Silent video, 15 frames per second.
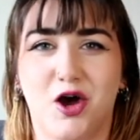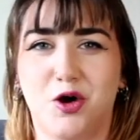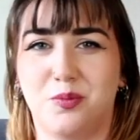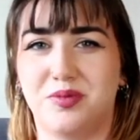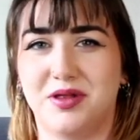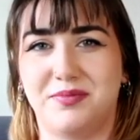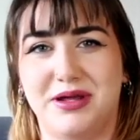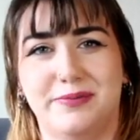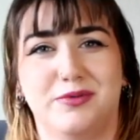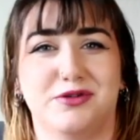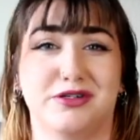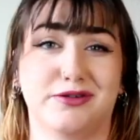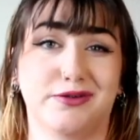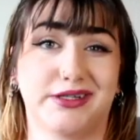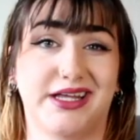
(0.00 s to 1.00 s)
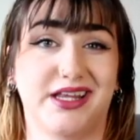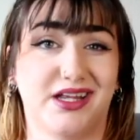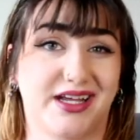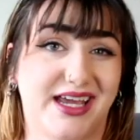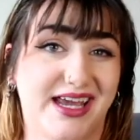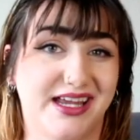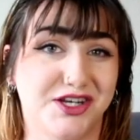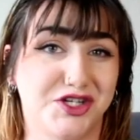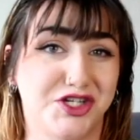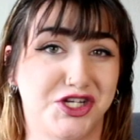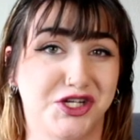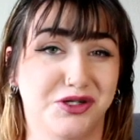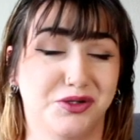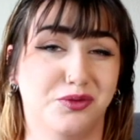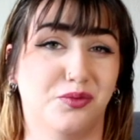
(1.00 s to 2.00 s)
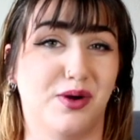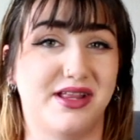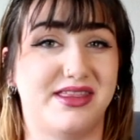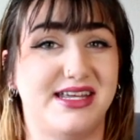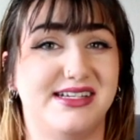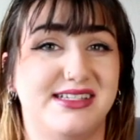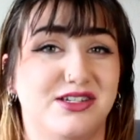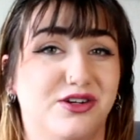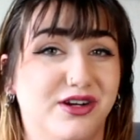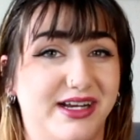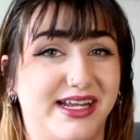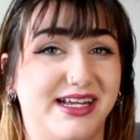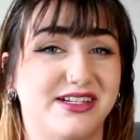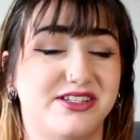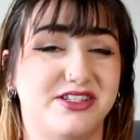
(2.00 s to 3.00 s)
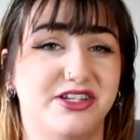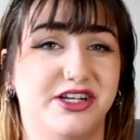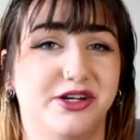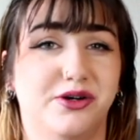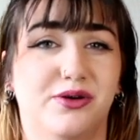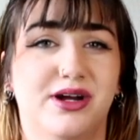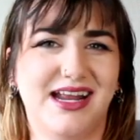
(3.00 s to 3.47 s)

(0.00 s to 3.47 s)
hope that people don't really look into what these ingredients do.